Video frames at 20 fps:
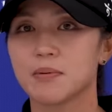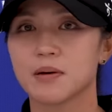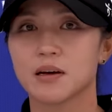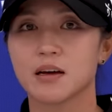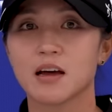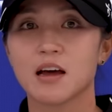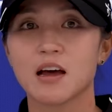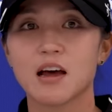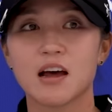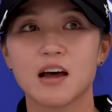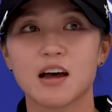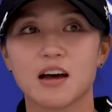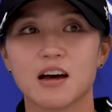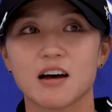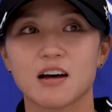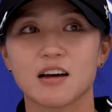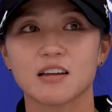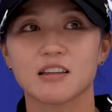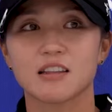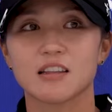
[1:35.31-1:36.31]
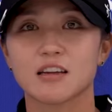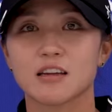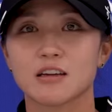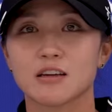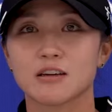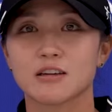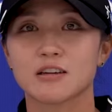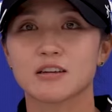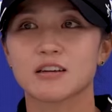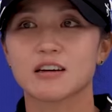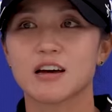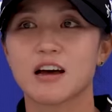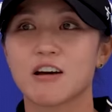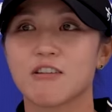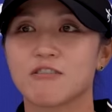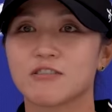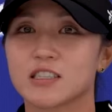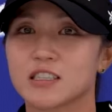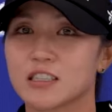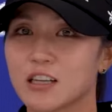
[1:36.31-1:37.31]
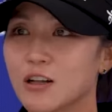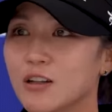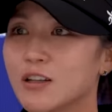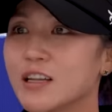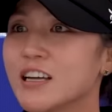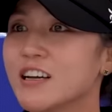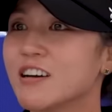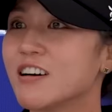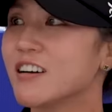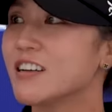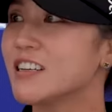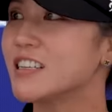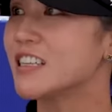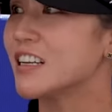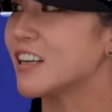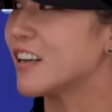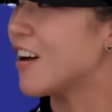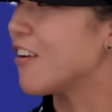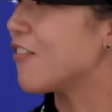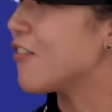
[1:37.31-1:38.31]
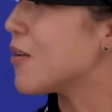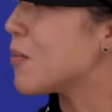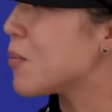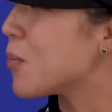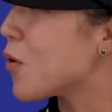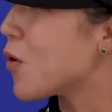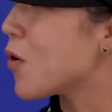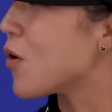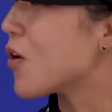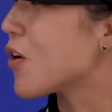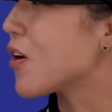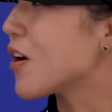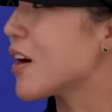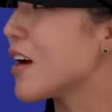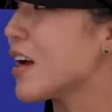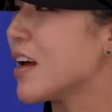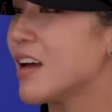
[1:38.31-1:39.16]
But I think I've slowly gotten to love it more,